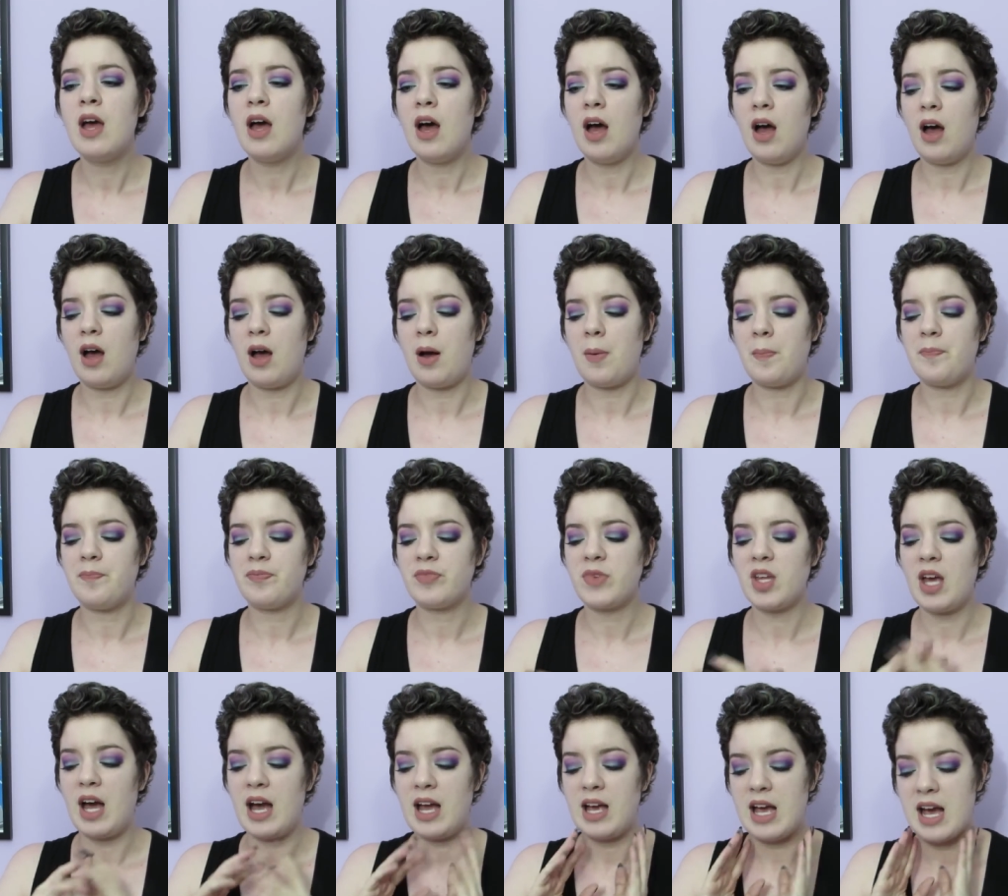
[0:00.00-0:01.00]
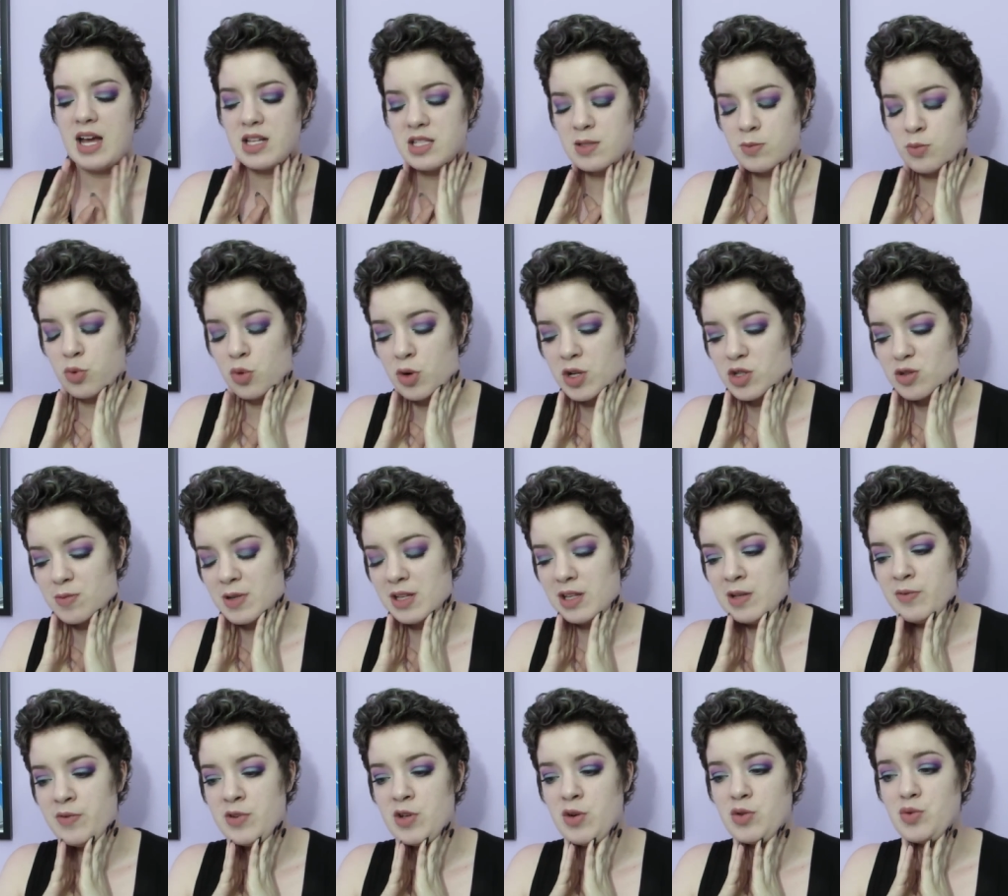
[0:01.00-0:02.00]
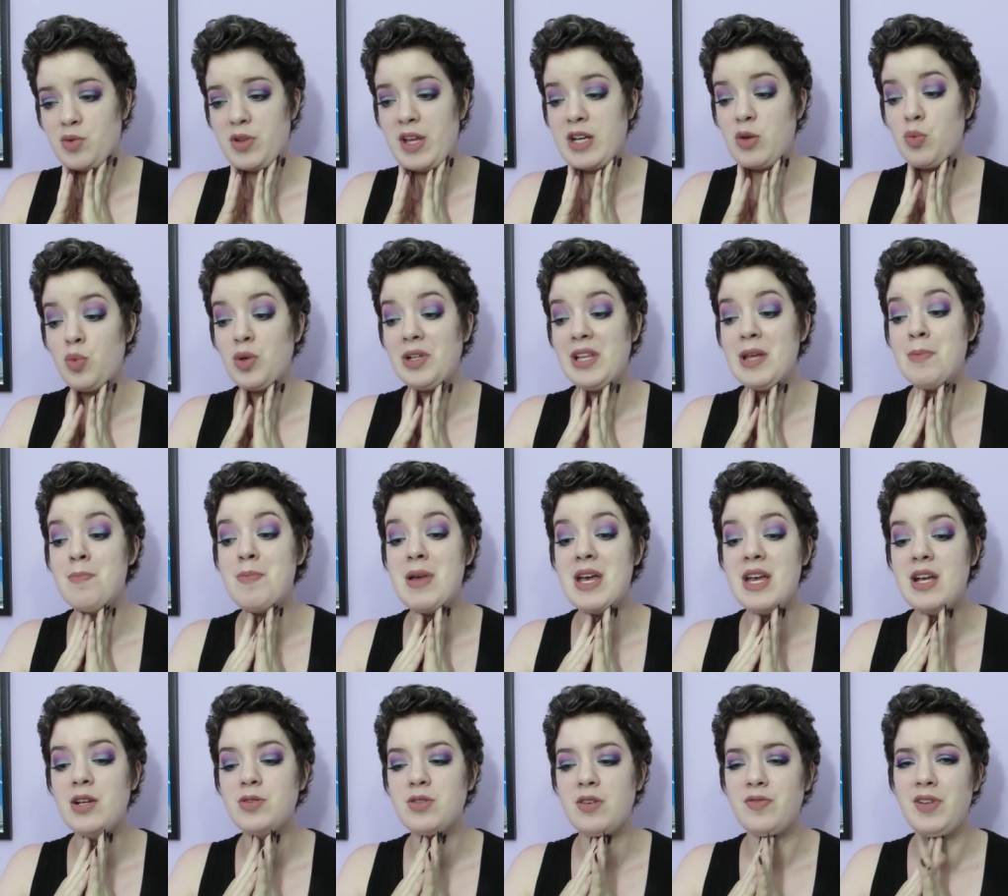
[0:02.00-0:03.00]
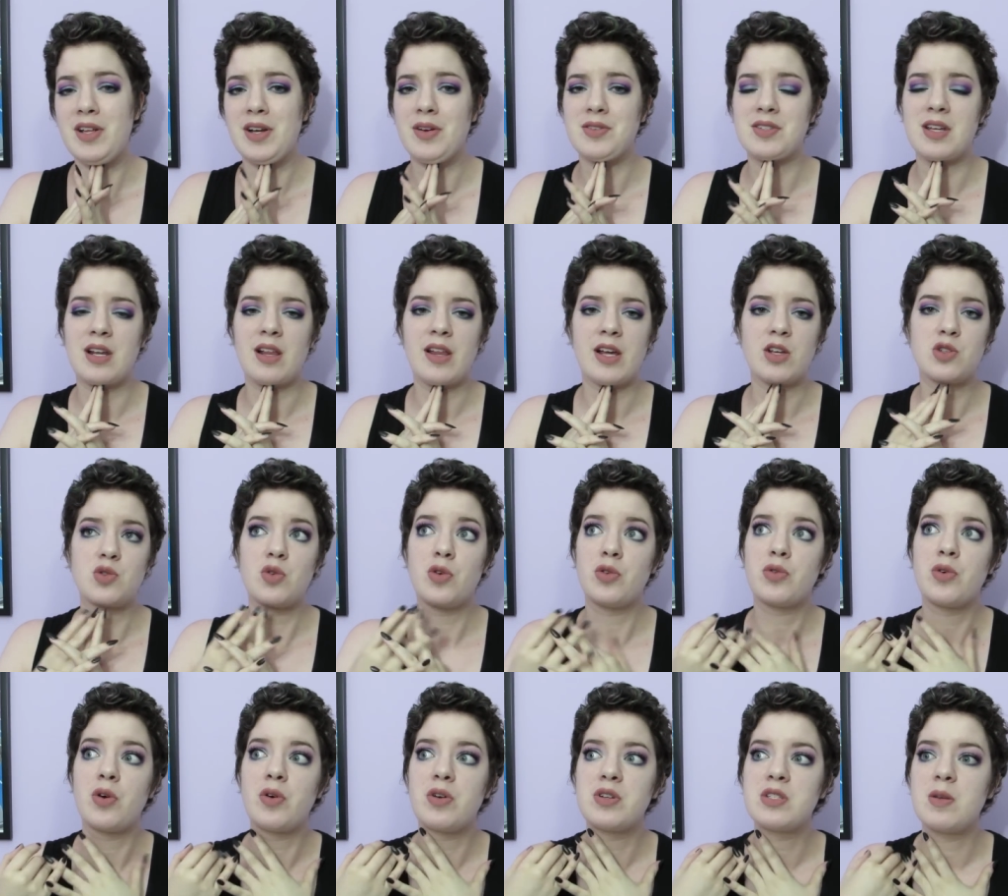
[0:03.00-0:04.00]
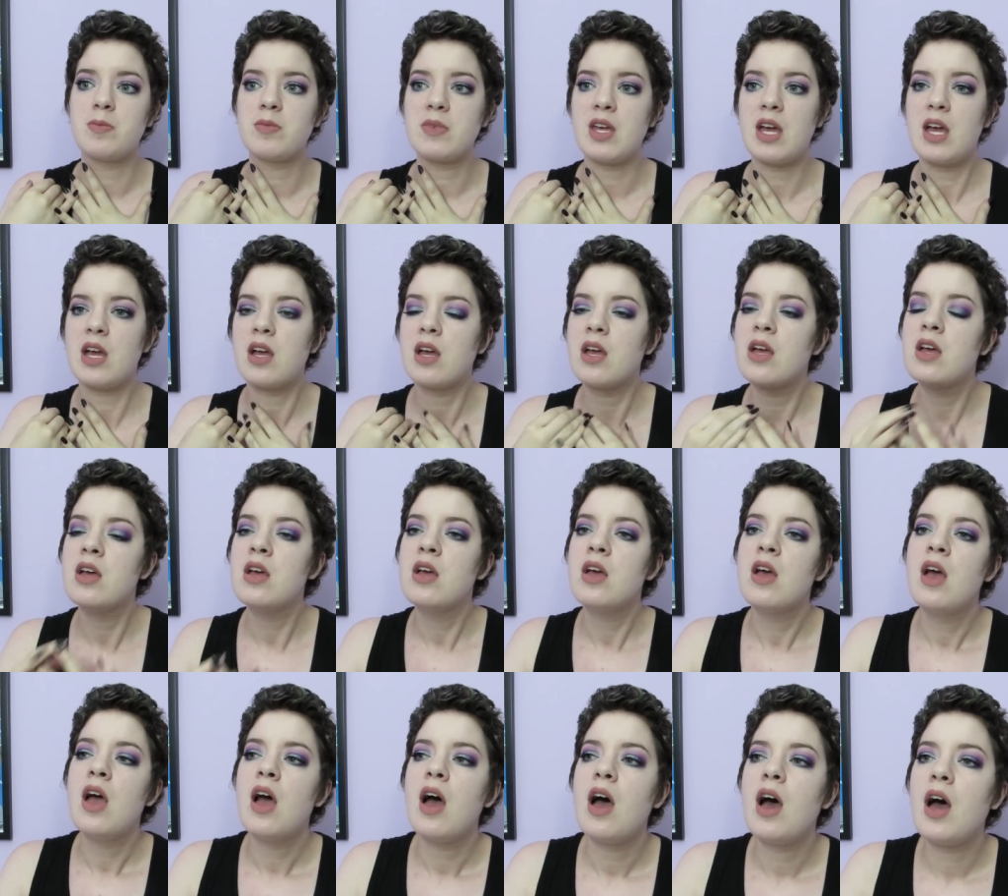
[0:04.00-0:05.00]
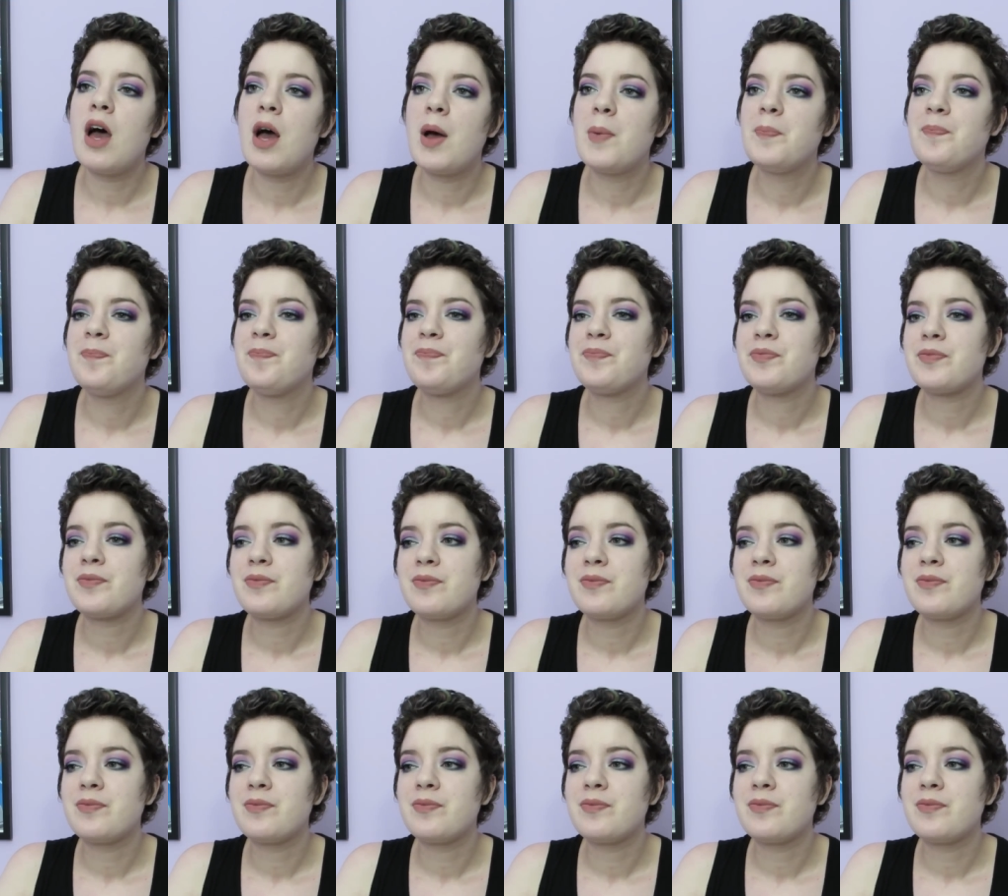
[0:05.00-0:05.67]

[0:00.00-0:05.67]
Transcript: I had some points where my lymph nodes were like really big, so I felt like I was getting like a sore throat or something. Yeah,